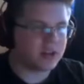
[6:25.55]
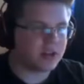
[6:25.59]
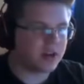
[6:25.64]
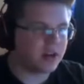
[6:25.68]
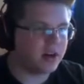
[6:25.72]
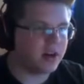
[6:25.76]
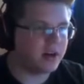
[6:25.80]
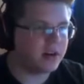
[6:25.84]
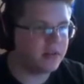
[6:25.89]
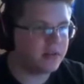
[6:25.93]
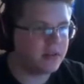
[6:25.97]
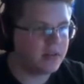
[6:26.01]

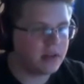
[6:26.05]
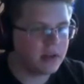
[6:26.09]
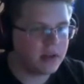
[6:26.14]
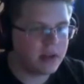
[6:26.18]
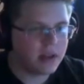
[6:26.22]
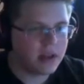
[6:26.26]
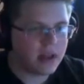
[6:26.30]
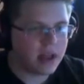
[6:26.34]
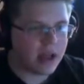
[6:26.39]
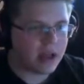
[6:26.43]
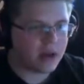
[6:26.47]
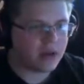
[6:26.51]
turn?
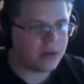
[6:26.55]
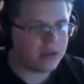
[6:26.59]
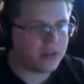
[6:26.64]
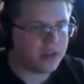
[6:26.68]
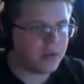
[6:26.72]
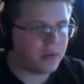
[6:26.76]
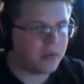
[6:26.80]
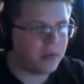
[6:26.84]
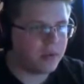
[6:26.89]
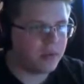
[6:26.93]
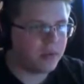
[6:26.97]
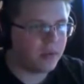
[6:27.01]
I don't
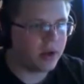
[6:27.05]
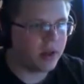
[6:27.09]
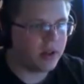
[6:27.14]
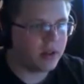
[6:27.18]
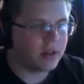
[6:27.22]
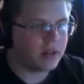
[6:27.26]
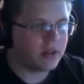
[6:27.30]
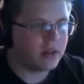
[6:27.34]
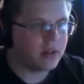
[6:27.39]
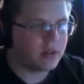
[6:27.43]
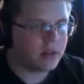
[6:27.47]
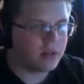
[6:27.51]
think we
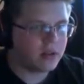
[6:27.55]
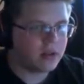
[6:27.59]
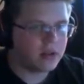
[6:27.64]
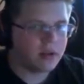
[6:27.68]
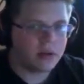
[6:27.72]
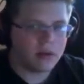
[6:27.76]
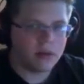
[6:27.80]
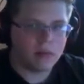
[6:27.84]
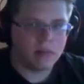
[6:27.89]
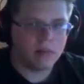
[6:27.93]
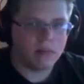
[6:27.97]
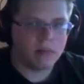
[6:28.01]
will,
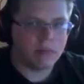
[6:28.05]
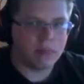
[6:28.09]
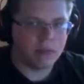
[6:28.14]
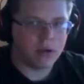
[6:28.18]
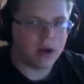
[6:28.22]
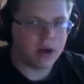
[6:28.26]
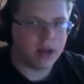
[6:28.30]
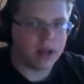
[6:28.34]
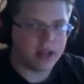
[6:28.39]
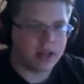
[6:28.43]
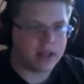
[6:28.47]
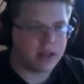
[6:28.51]

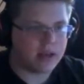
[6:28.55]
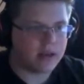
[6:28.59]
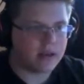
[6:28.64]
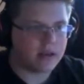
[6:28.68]
but